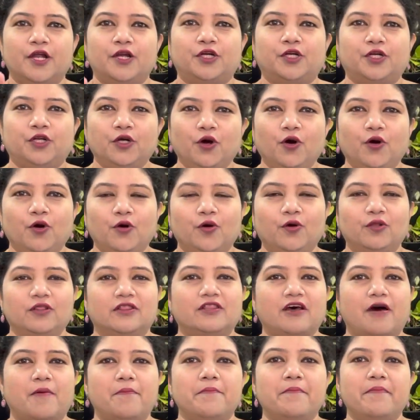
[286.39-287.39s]
to
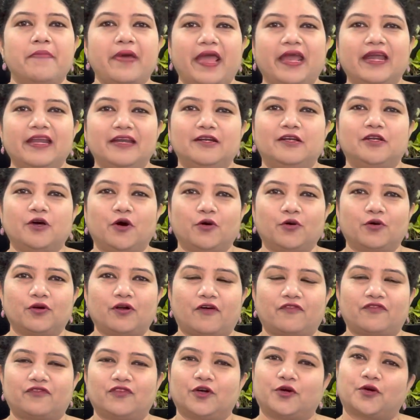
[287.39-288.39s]
the main door
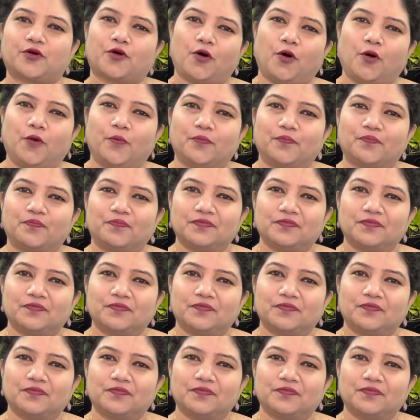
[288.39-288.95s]
of your home.